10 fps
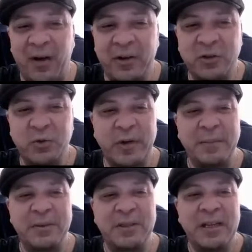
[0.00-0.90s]
follow your
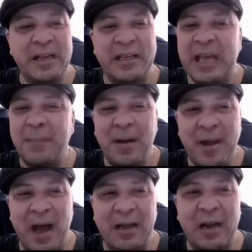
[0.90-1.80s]
dreams and keep on
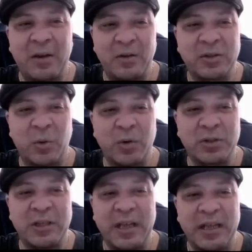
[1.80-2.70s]
knocking on those
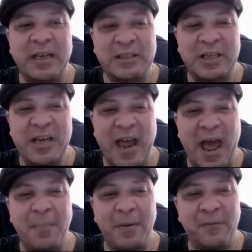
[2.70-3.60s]
doors, and it's going to
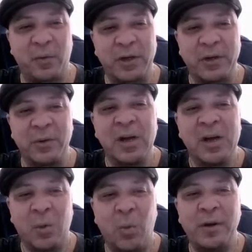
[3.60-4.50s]
happen for you.
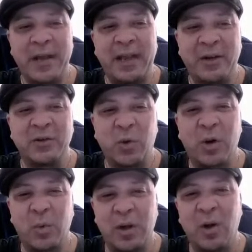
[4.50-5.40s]
One day your
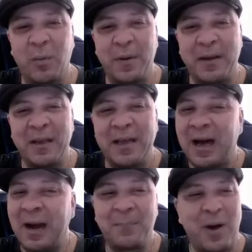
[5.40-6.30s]
door will open.
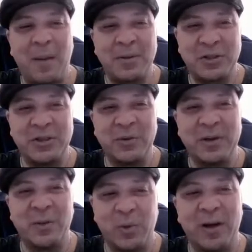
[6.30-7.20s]
I promise you
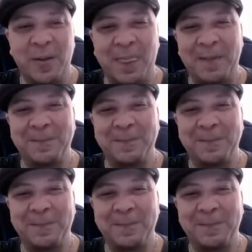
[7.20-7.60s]
it will.